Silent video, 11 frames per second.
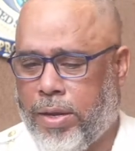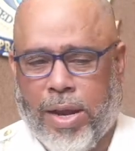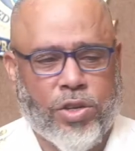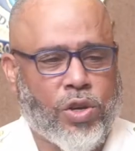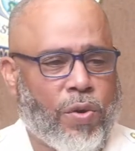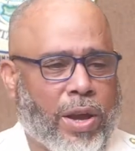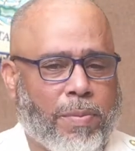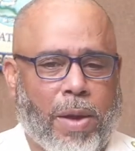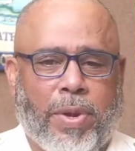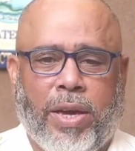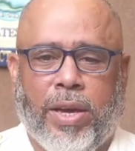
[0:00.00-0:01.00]
That is correct,
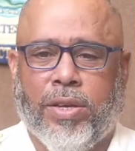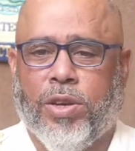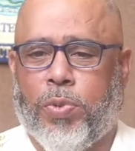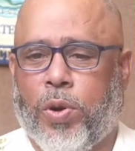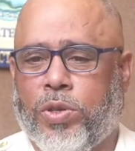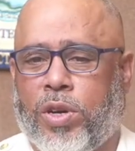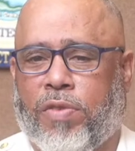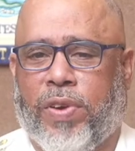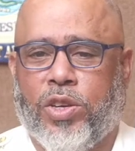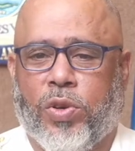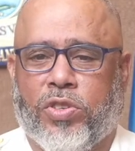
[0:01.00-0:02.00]
ma'am. He is a person of
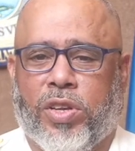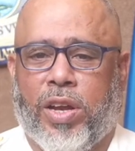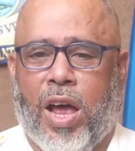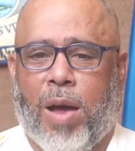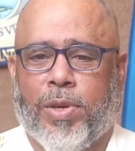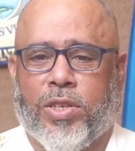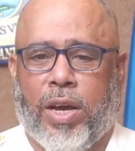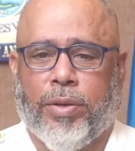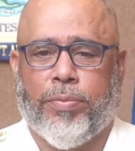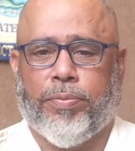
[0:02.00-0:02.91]
interest in the homicide.